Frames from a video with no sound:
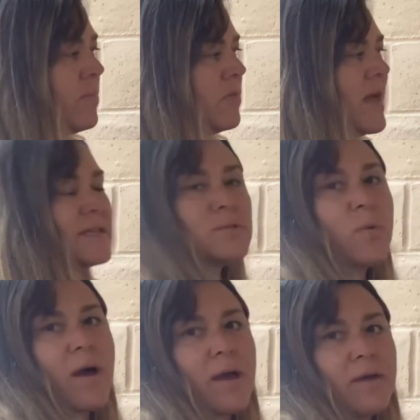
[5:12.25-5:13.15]
that's
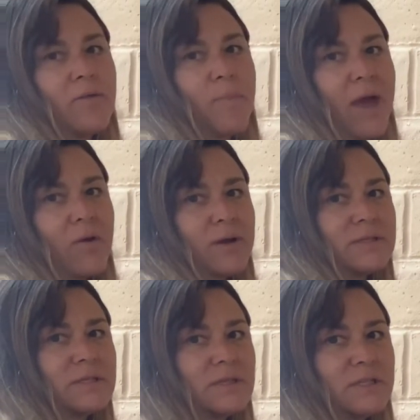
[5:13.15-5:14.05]
why the
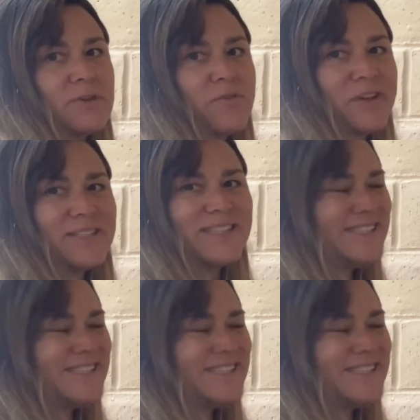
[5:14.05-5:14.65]
background's a little different.